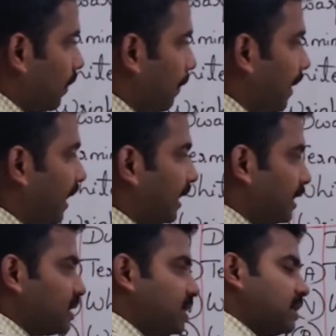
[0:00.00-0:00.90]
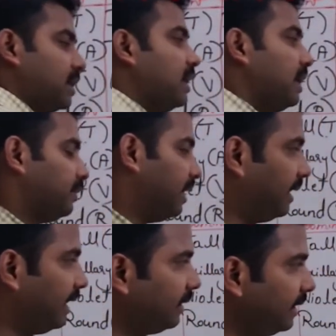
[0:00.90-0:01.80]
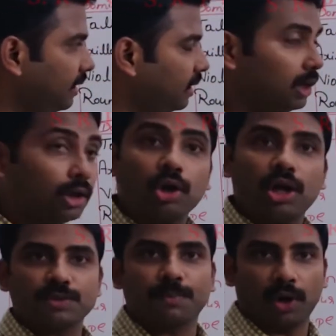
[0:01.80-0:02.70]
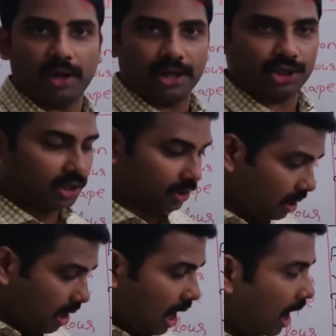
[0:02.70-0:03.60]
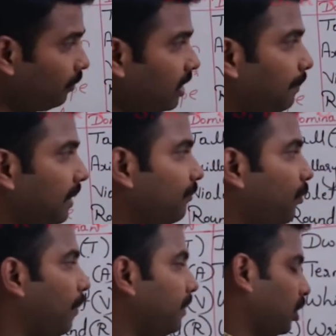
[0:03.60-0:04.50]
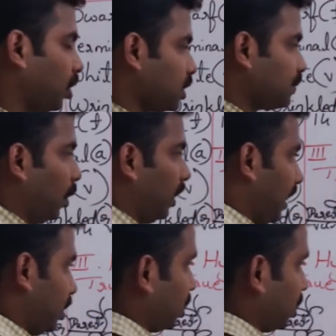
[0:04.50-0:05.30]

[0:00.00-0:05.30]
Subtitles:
parents, then he did cross pollination. How he performed cross pollination?